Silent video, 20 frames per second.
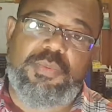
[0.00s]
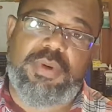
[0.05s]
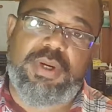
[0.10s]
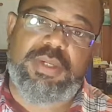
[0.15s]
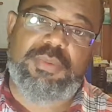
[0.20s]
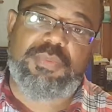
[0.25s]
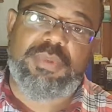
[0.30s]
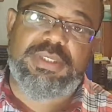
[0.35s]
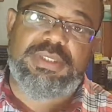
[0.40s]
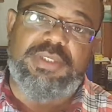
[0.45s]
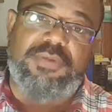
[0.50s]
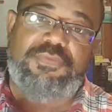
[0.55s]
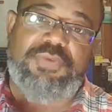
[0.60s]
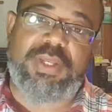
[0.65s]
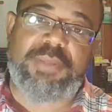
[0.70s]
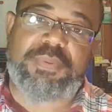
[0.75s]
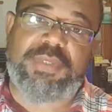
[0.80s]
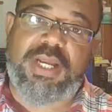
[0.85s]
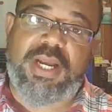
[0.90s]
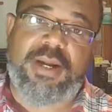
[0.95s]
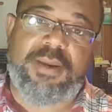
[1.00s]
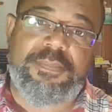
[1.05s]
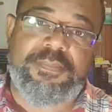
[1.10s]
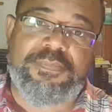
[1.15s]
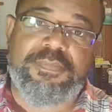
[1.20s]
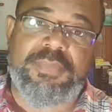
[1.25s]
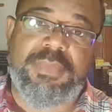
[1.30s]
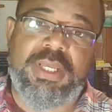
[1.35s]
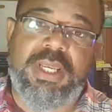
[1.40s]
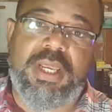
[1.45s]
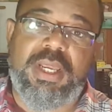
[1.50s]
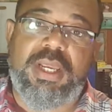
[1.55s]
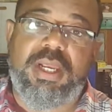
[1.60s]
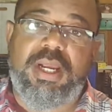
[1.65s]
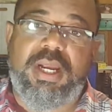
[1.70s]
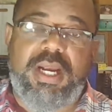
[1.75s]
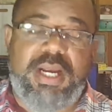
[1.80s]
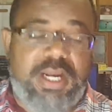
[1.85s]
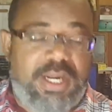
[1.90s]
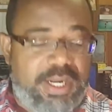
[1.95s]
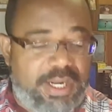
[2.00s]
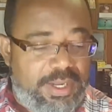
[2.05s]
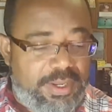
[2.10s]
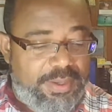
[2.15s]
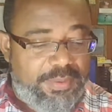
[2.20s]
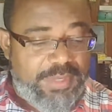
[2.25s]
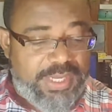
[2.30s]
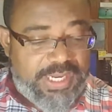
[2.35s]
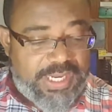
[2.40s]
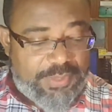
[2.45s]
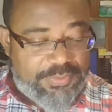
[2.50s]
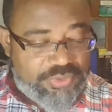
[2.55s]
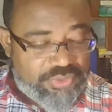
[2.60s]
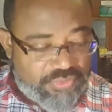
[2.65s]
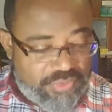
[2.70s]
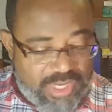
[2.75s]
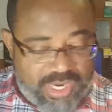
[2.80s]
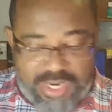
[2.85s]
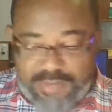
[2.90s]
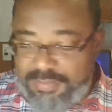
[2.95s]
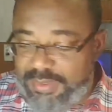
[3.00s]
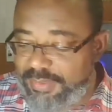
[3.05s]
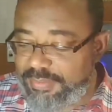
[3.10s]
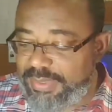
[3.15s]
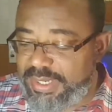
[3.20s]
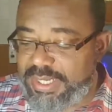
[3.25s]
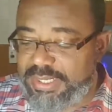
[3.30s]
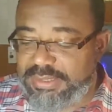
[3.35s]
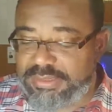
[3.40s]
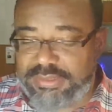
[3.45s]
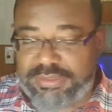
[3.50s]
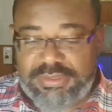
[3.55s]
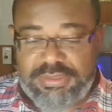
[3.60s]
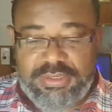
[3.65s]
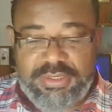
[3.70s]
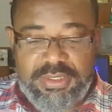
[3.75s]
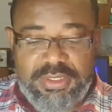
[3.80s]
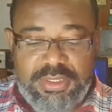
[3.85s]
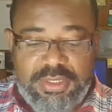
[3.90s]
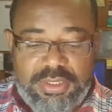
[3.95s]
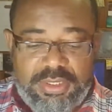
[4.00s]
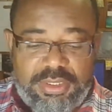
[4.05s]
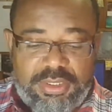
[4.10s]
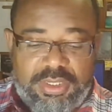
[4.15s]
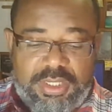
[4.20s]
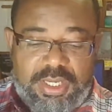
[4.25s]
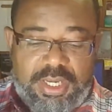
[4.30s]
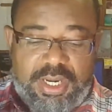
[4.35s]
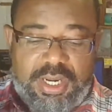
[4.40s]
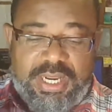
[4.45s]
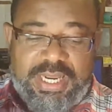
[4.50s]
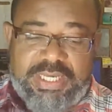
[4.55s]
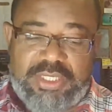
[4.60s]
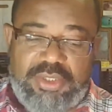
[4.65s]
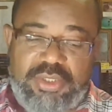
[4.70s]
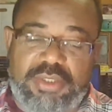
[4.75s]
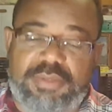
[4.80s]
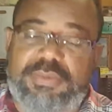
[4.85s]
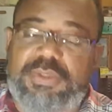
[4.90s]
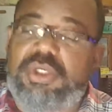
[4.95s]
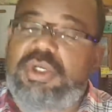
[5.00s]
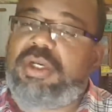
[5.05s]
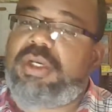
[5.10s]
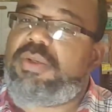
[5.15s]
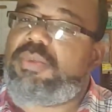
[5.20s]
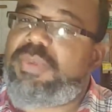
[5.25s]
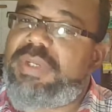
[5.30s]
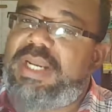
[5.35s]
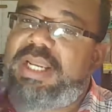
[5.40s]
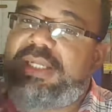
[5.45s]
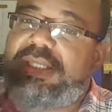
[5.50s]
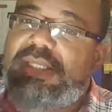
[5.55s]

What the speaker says: one was the flip cup, and I was trying my best. It looked good when I